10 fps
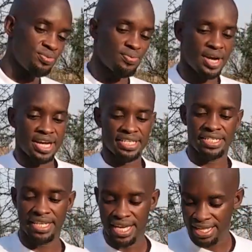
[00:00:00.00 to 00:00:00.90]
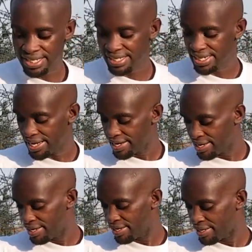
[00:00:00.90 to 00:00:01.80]
So you can start by swinging
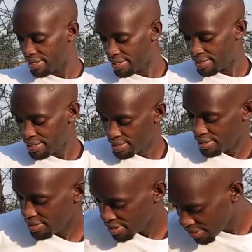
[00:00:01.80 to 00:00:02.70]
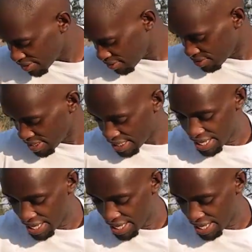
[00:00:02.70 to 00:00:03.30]
the feet on one side,